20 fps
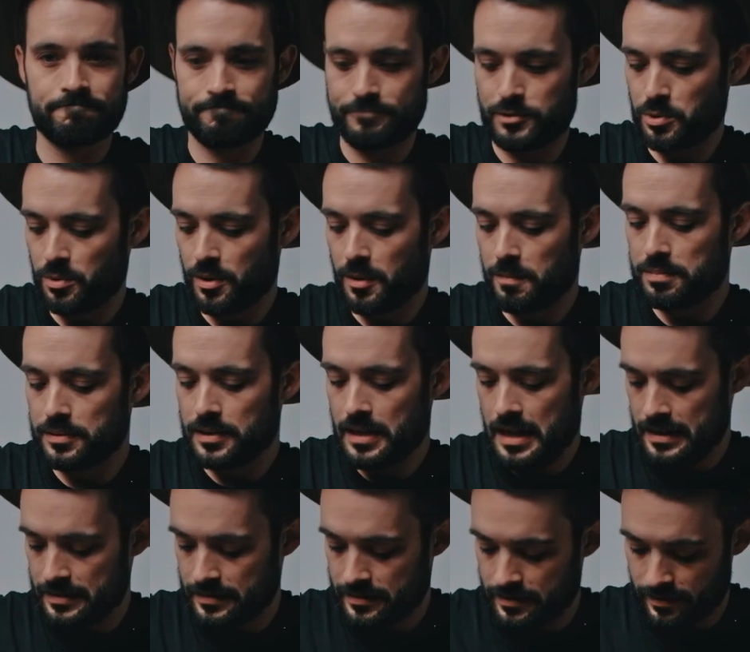sort of
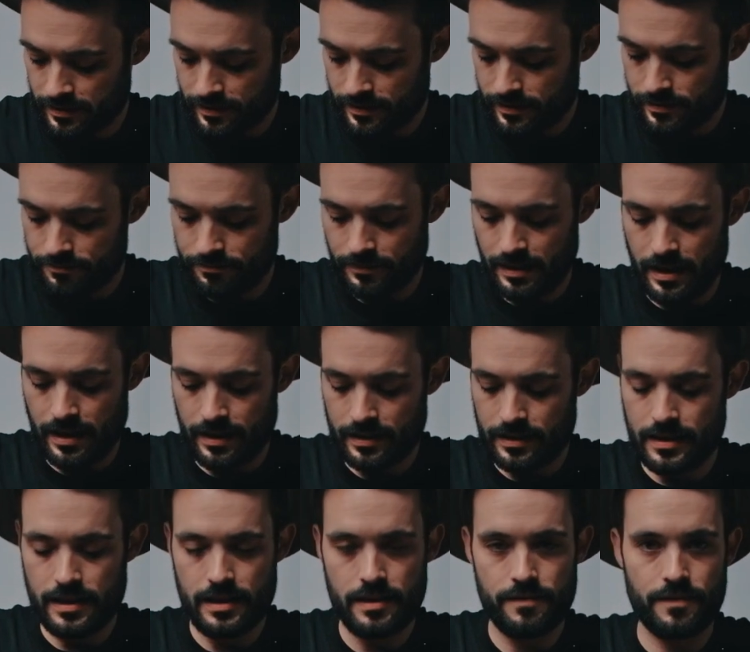plastic
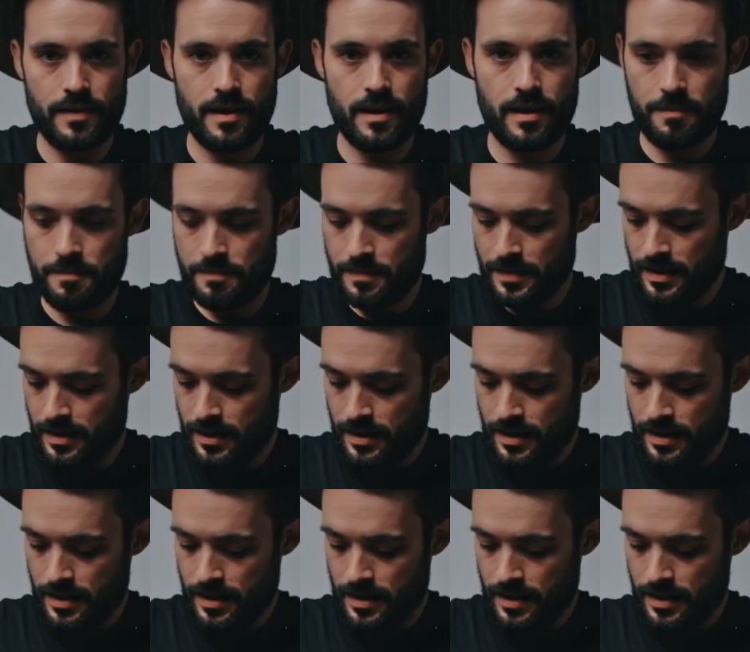key fob